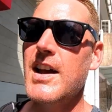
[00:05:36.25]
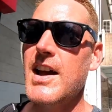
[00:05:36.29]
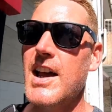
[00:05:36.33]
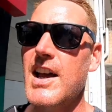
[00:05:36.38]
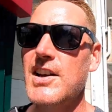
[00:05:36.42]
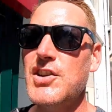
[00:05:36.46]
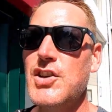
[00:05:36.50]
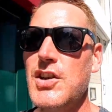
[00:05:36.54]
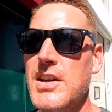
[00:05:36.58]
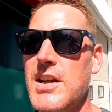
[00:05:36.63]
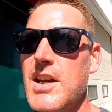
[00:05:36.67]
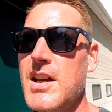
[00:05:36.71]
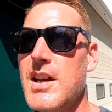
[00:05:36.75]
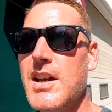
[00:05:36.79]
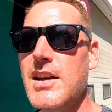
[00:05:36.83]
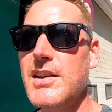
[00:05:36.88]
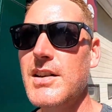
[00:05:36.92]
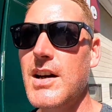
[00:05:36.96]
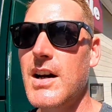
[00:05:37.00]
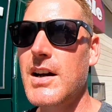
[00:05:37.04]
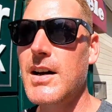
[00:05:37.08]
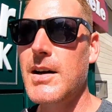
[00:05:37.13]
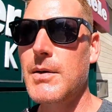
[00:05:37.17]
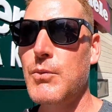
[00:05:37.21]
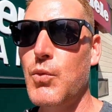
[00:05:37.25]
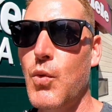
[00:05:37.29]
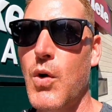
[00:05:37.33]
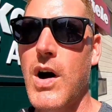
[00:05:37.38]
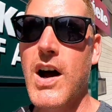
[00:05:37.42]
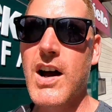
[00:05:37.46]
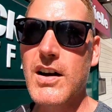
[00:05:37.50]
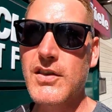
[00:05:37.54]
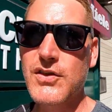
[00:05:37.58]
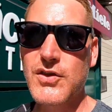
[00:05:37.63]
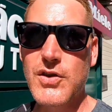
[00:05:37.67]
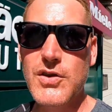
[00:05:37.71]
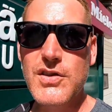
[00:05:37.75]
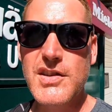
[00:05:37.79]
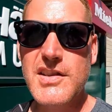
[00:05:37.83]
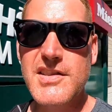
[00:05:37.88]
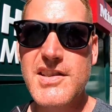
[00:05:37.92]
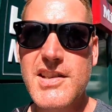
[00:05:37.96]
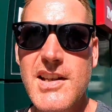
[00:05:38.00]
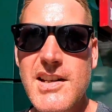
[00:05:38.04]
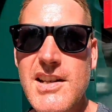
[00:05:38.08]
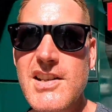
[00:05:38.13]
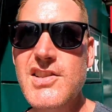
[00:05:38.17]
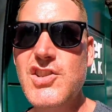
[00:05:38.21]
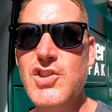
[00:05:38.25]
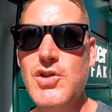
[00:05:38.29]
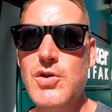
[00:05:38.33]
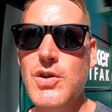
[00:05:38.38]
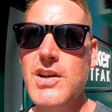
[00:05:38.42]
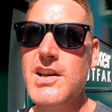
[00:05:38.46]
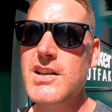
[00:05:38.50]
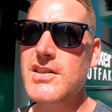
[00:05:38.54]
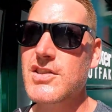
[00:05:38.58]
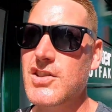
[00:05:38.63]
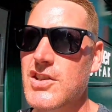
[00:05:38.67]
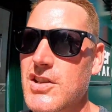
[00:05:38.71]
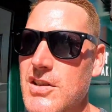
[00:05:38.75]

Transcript: and you can walk through the city streets,